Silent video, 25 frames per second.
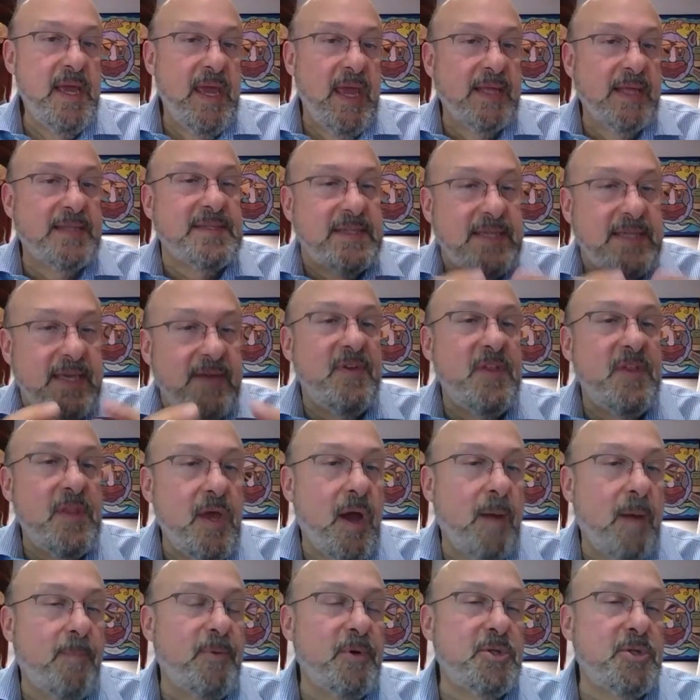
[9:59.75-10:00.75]
It's giving the
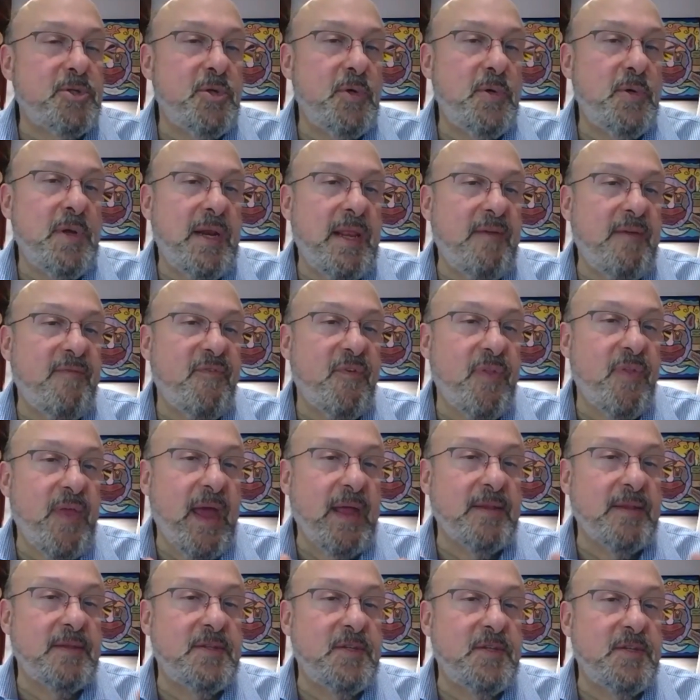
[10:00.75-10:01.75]
opportunity for
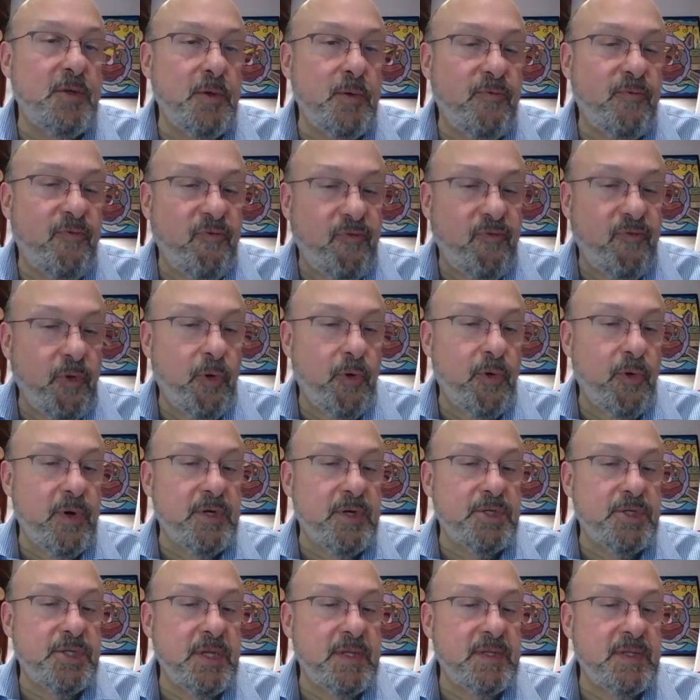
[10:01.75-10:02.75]
that to
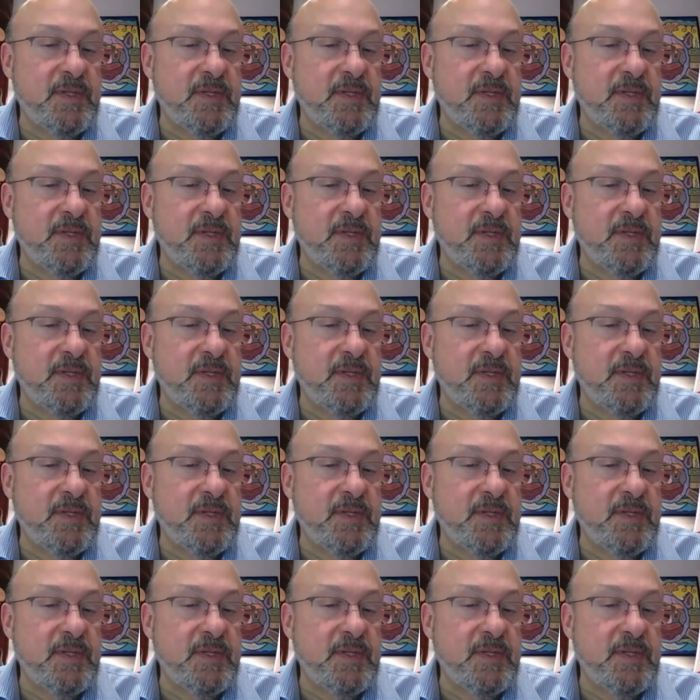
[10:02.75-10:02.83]
flourish and to